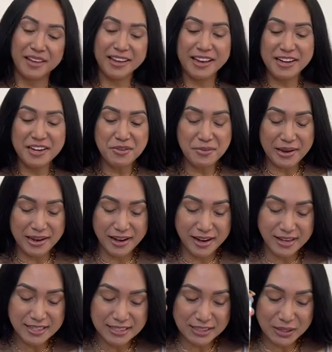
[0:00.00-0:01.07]

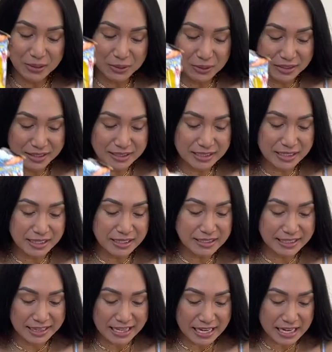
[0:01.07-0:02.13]
Anyway, so this
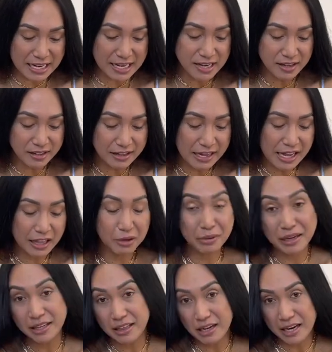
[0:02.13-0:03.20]
is the, I'll
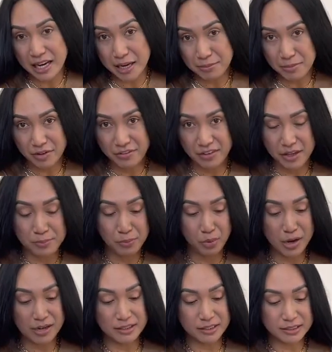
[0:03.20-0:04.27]
read the name of the
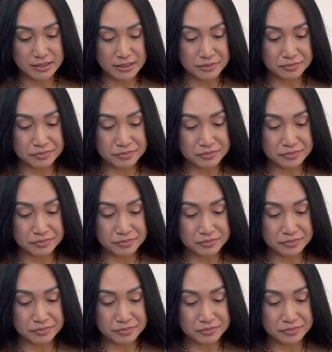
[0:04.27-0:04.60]
product.